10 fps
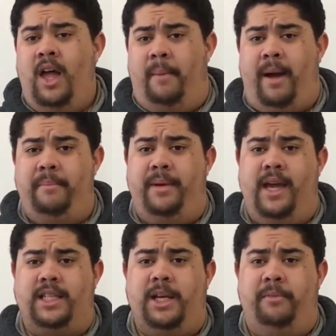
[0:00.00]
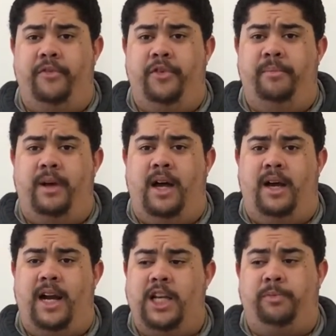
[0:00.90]
I might be at some of them,
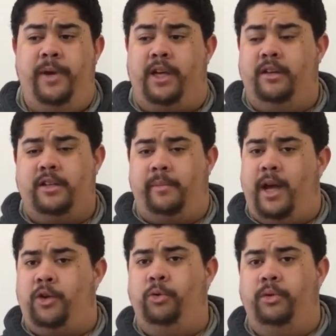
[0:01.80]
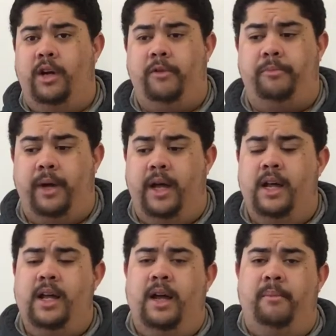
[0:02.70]
not speaking because I'm not cool enough, but
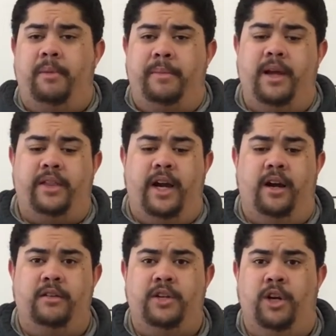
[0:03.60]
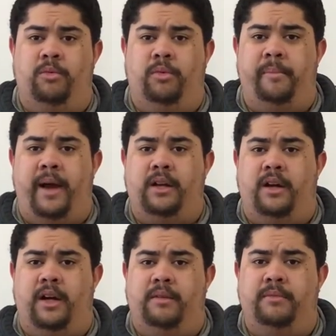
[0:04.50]
maybe there, we might
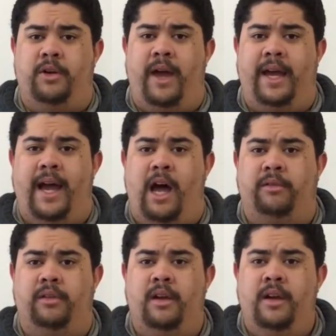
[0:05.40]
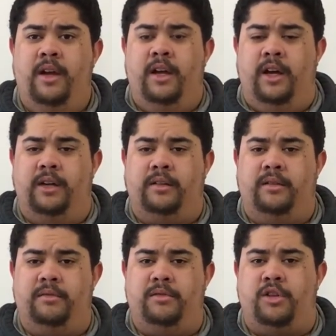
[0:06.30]
hang out and
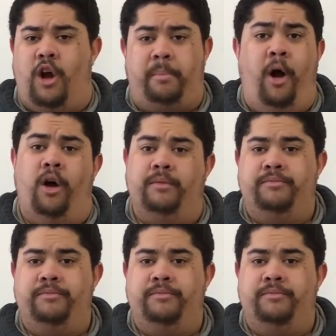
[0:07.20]
talk ball.